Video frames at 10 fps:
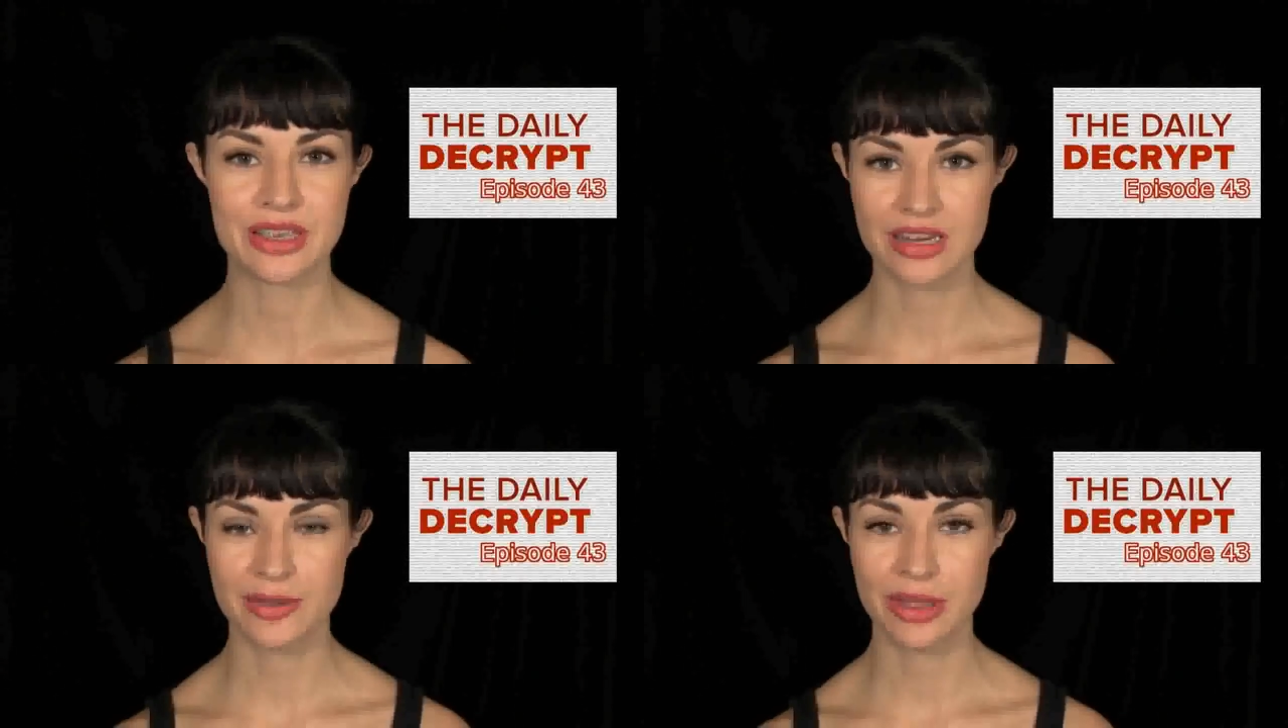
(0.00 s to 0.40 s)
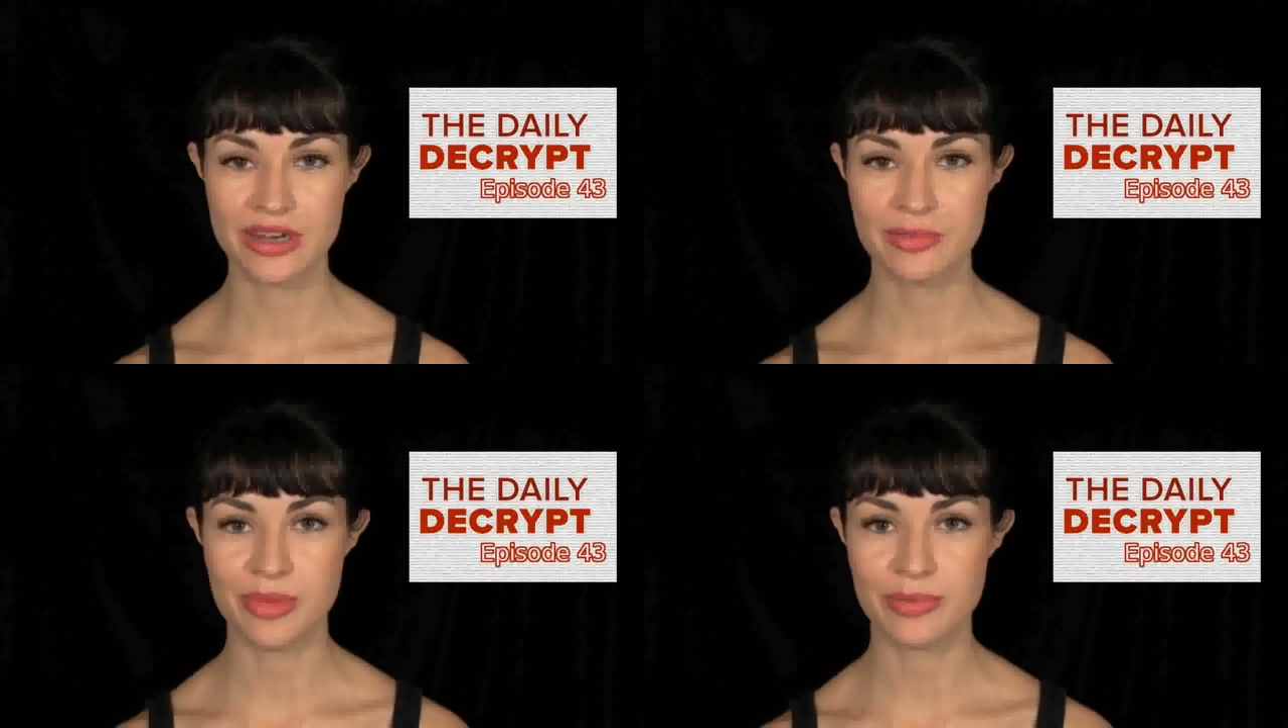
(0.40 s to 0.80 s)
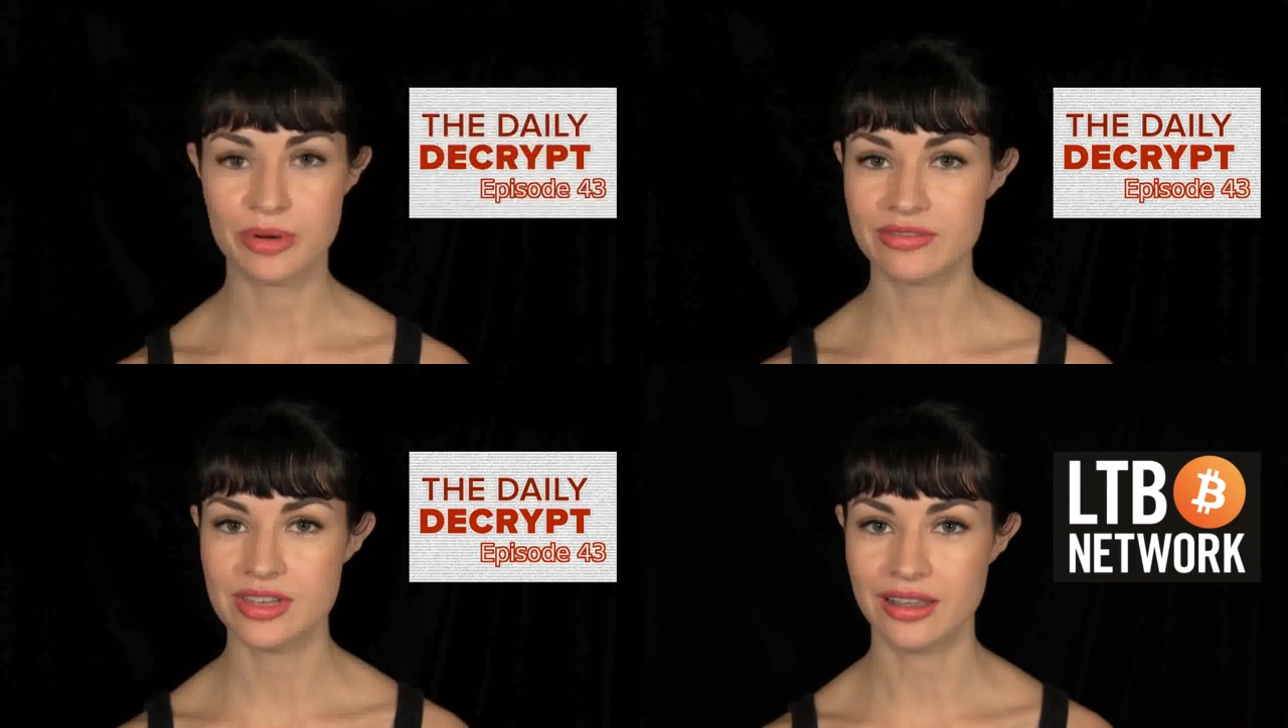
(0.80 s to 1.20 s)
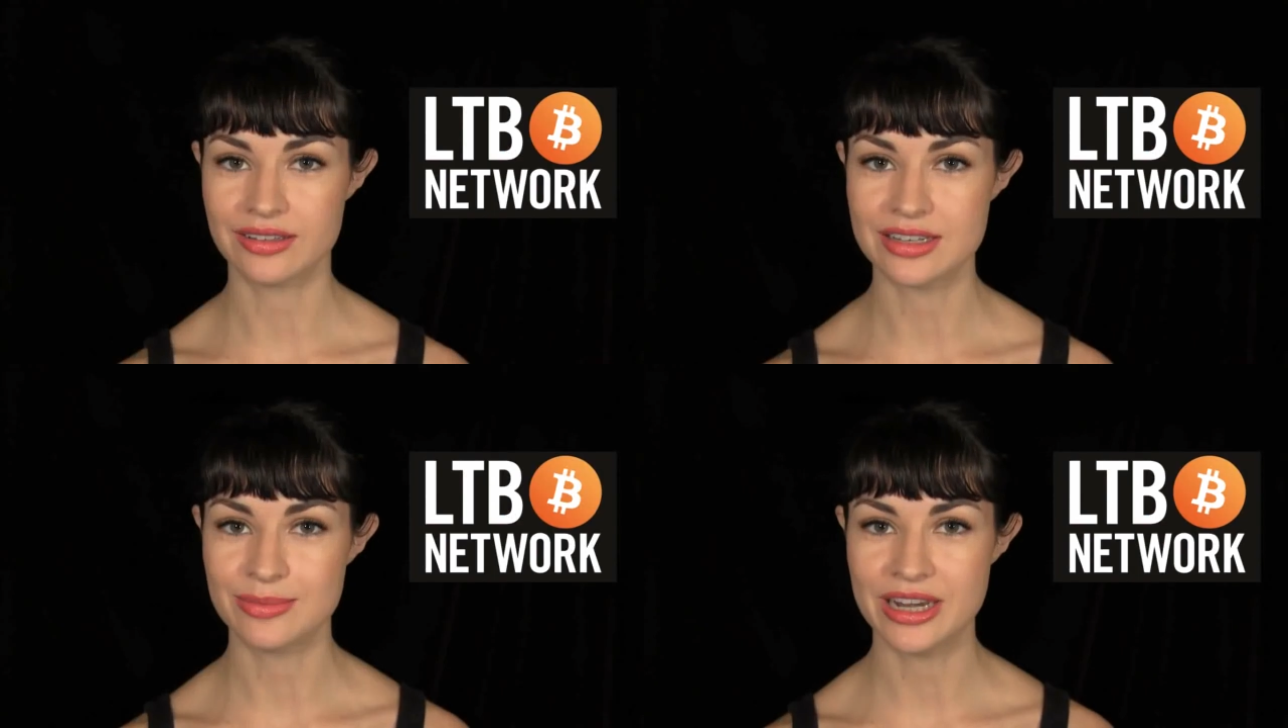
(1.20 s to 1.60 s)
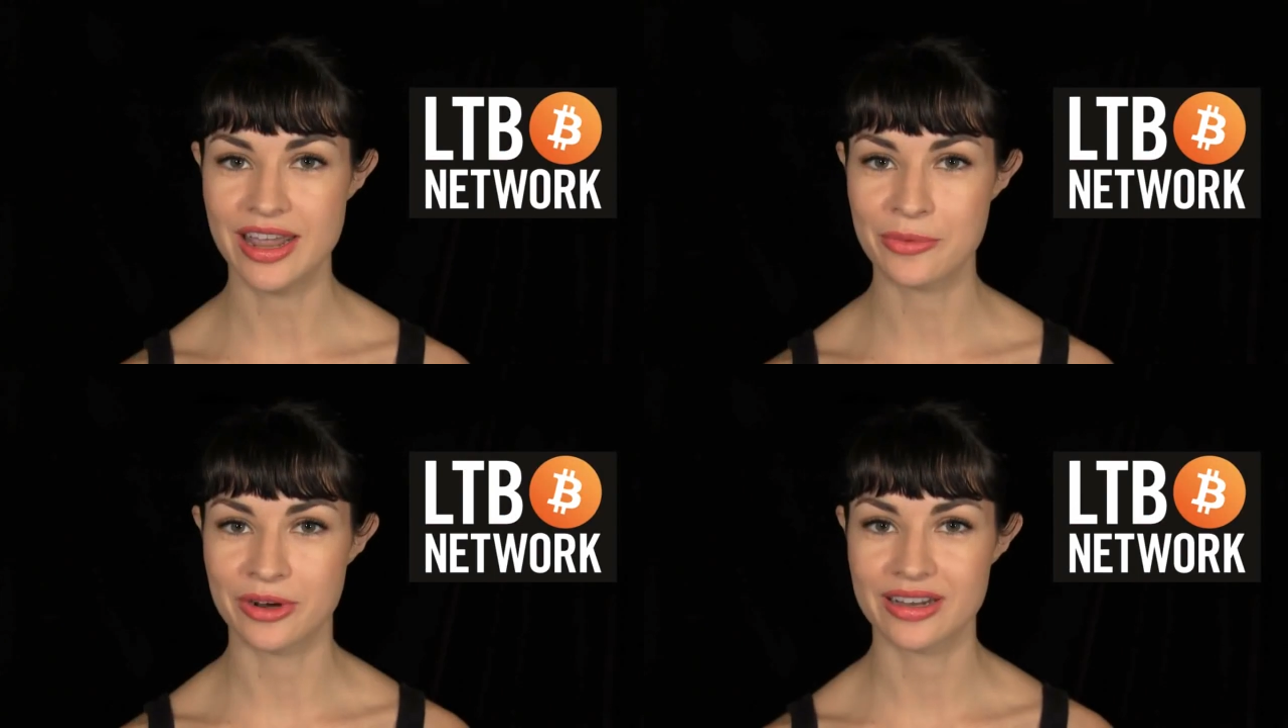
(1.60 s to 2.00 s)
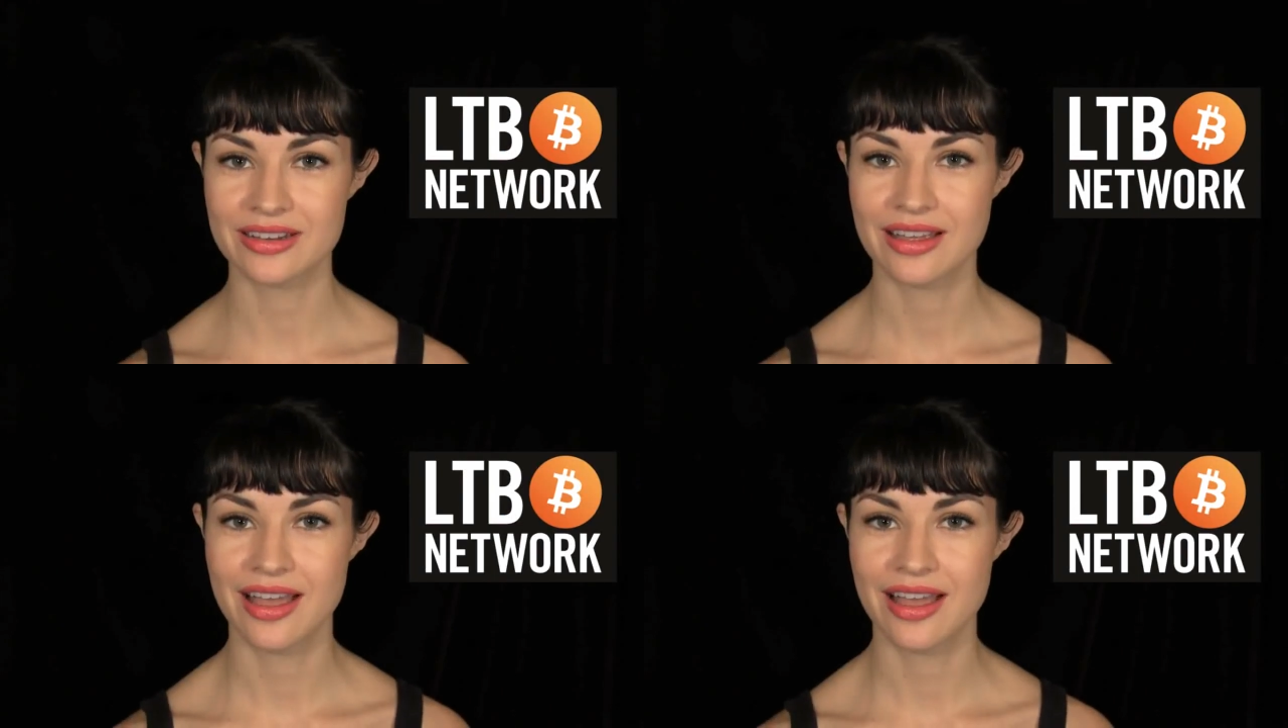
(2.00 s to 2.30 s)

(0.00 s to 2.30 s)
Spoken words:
independent member of the LTB Network.